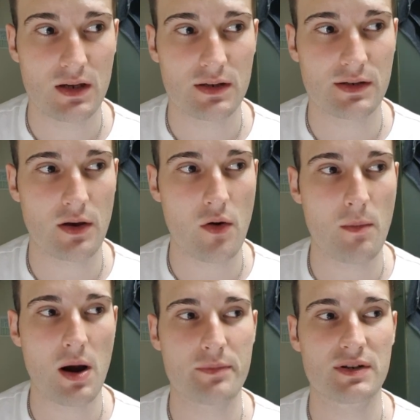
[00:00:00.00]
So
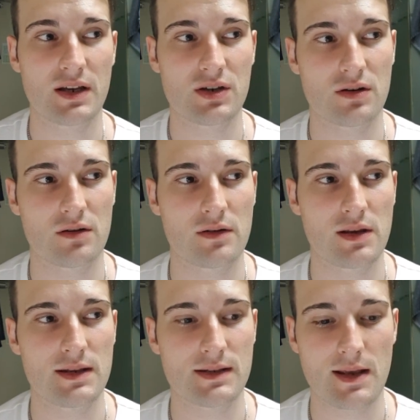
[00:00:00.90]
my prediction
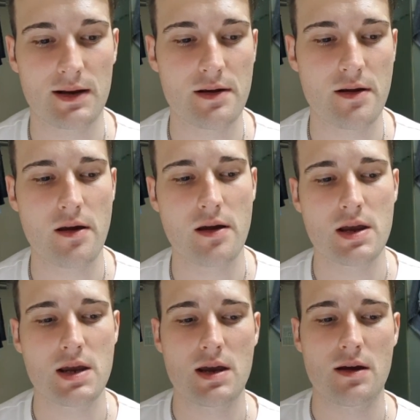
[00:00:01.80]
is that
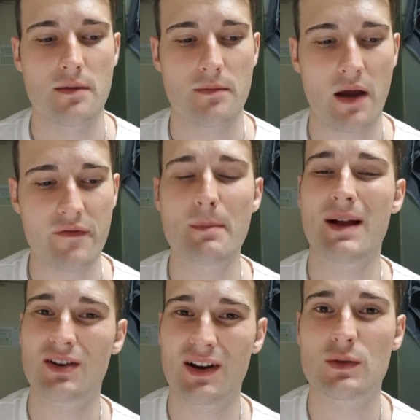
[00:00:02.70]
I think
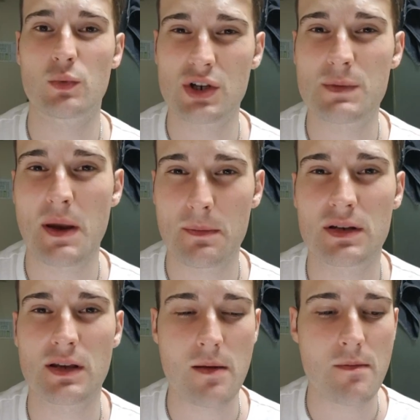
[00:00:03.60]
Man United will just pip
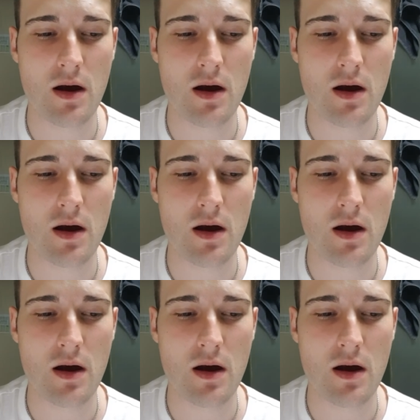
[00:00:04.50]
this game.